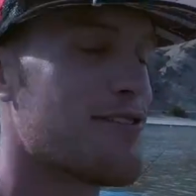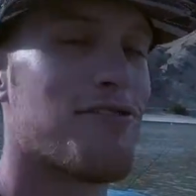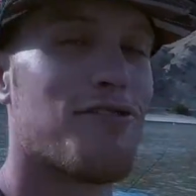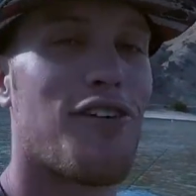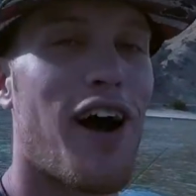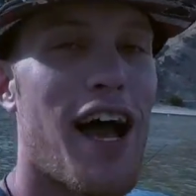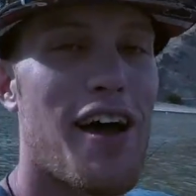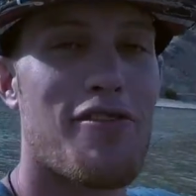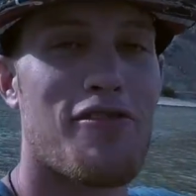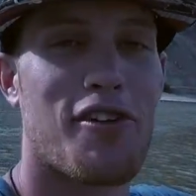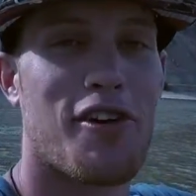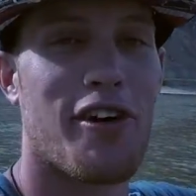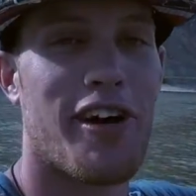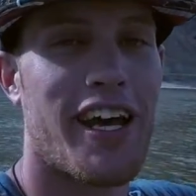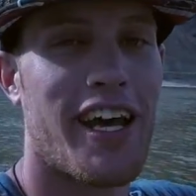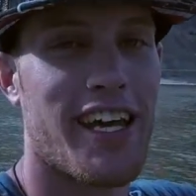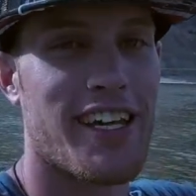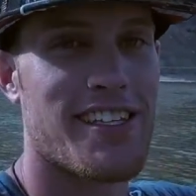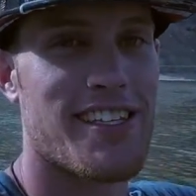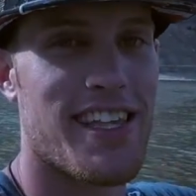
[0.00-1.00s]
five
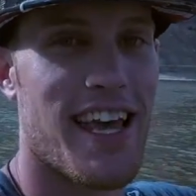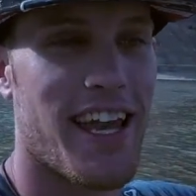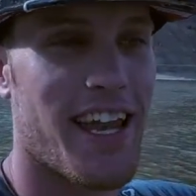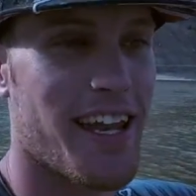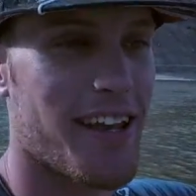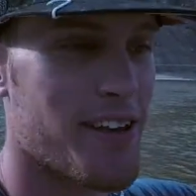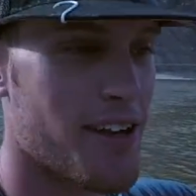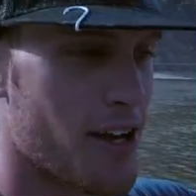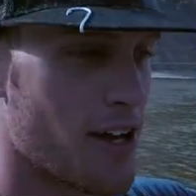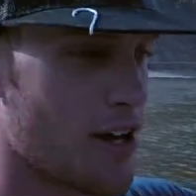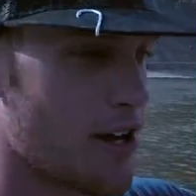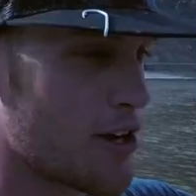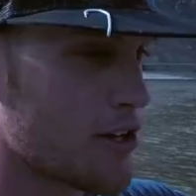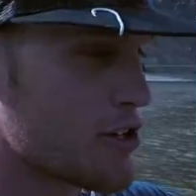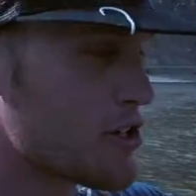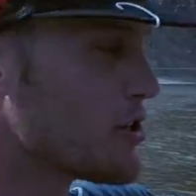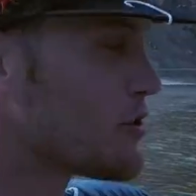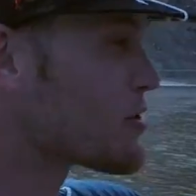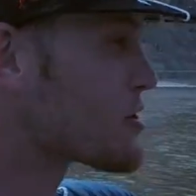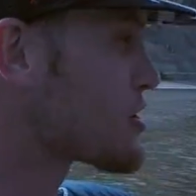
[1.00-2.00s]
crickets that had
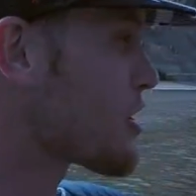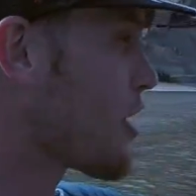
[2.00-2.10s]
used